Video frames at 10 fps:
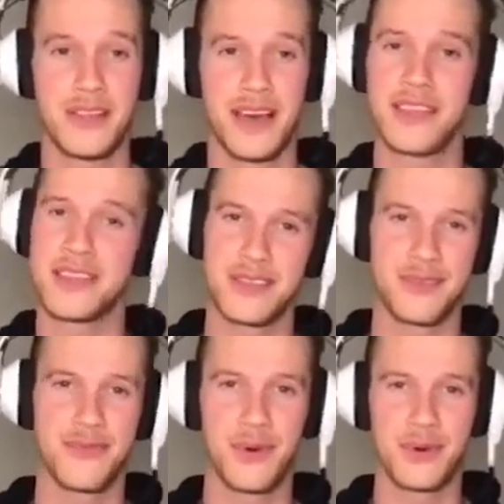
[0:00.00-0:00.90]
I think that the
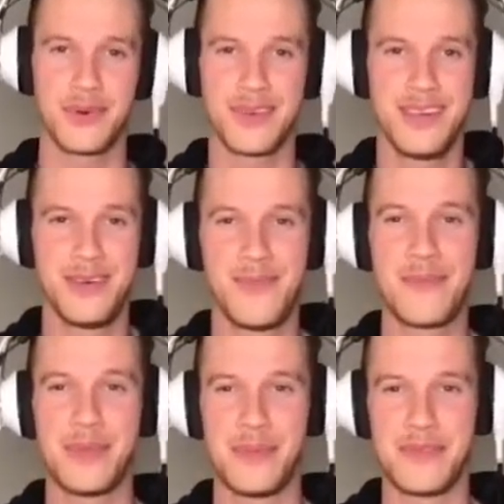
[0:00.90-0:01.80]
four might
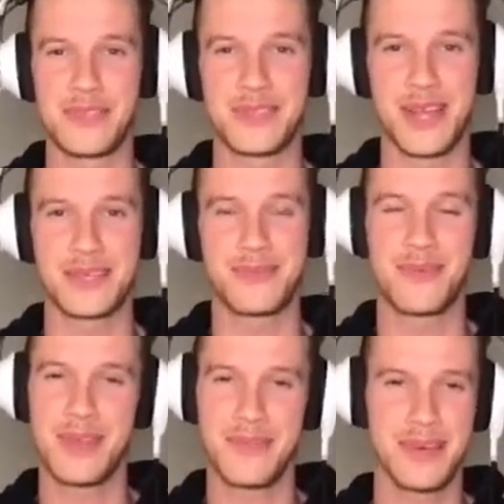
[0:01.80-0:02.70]
be a bit of a stretch, but
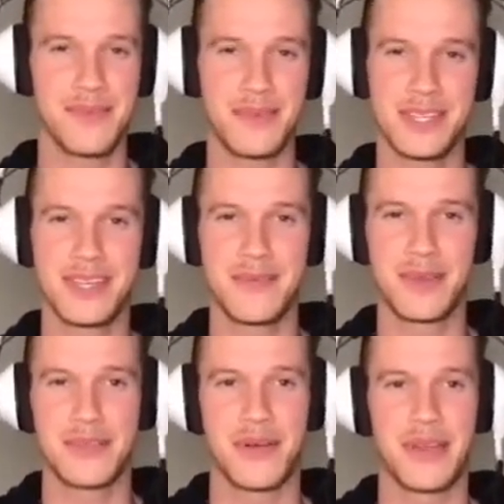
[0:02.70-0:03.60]
I'm gonna
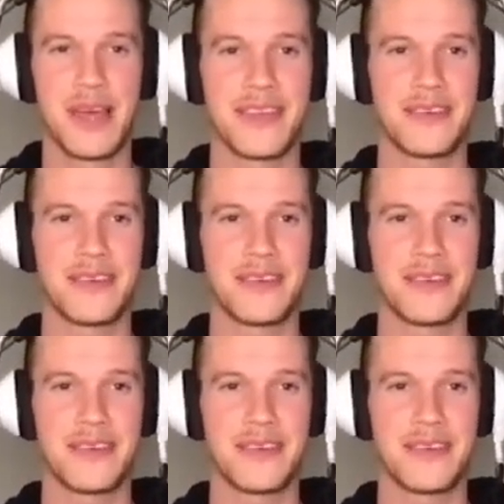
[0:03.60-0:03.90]
throw it out there.